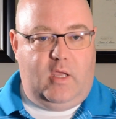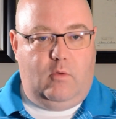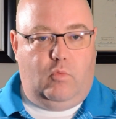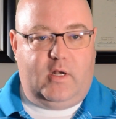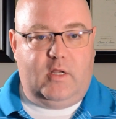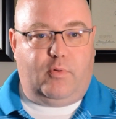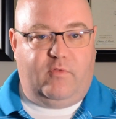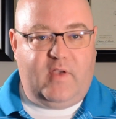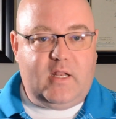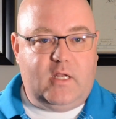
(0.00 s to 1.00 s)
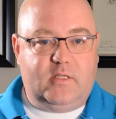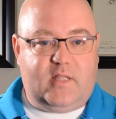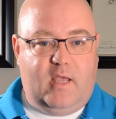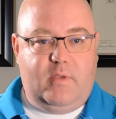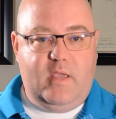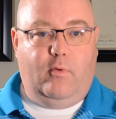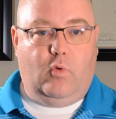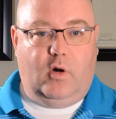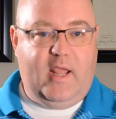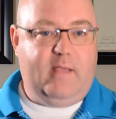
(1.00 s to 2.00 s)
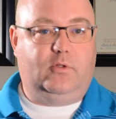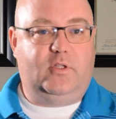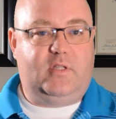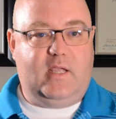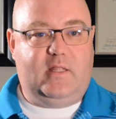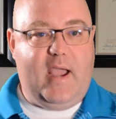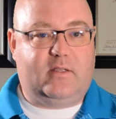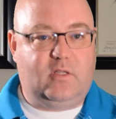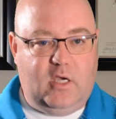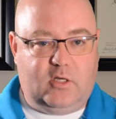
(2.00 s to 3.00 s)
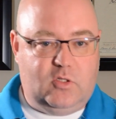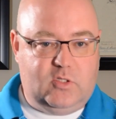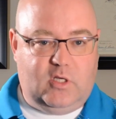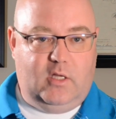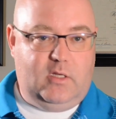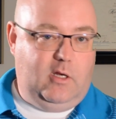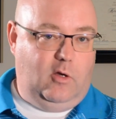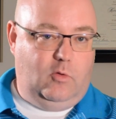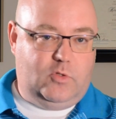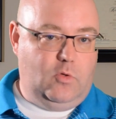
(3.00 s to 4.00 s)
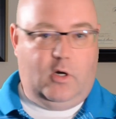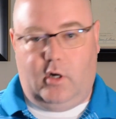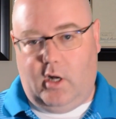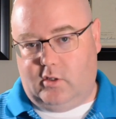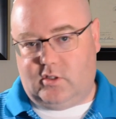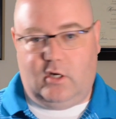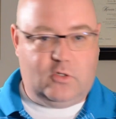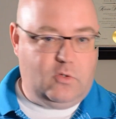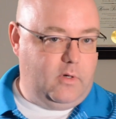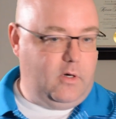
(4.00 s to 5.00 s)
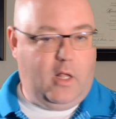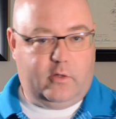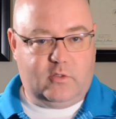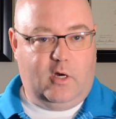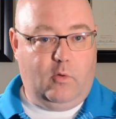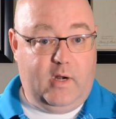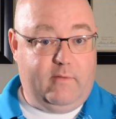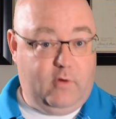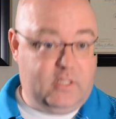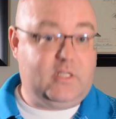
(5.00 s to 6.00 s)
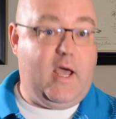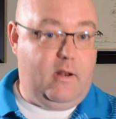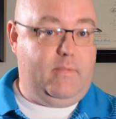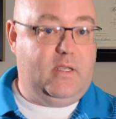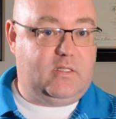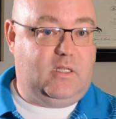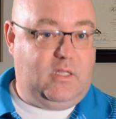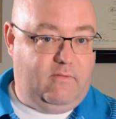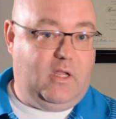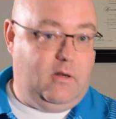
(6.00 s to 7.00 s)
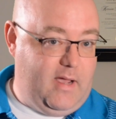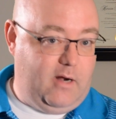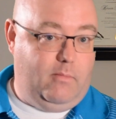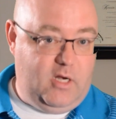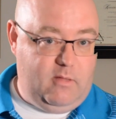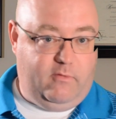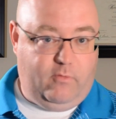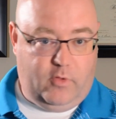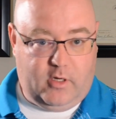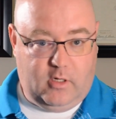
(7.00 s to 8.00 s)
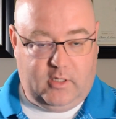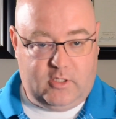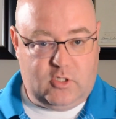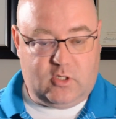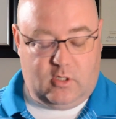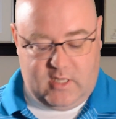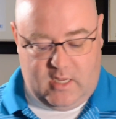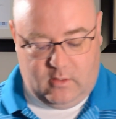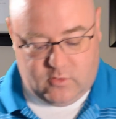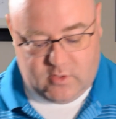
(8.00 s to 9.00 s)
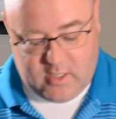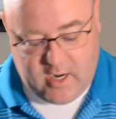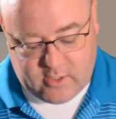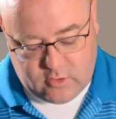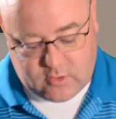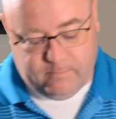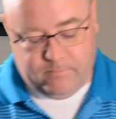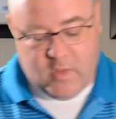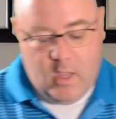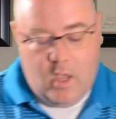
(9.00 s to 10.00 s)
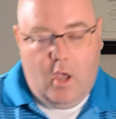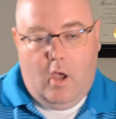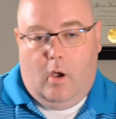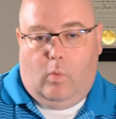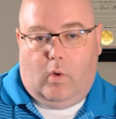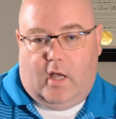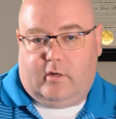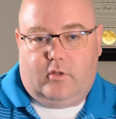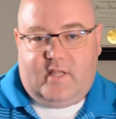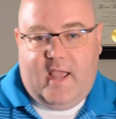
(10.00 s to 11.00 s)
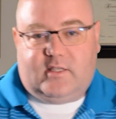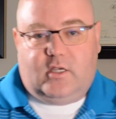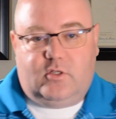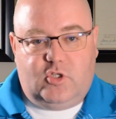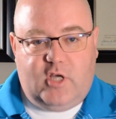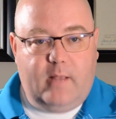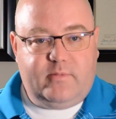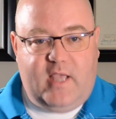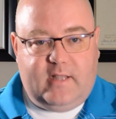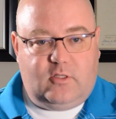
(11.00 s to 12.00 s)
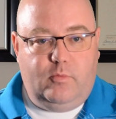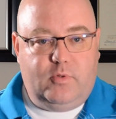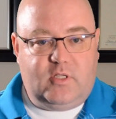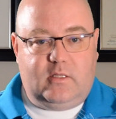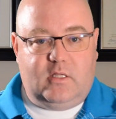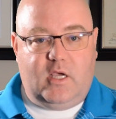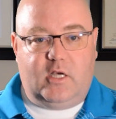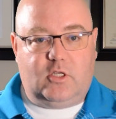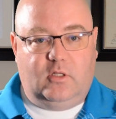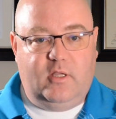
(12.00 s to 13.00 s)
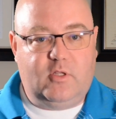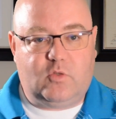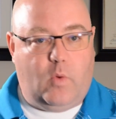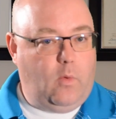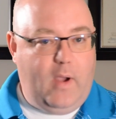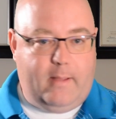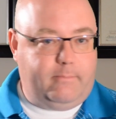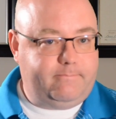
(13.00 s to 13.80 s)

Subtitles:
what it prevented is that people weren't able to take tax deductions on, you know, $200 here, $200 there, whatever. It's got to be a significant amount of money before they're going to let you start taking those deductions. Well, under the Tax Cuts and Jobs Act, 2% deduction limits went away.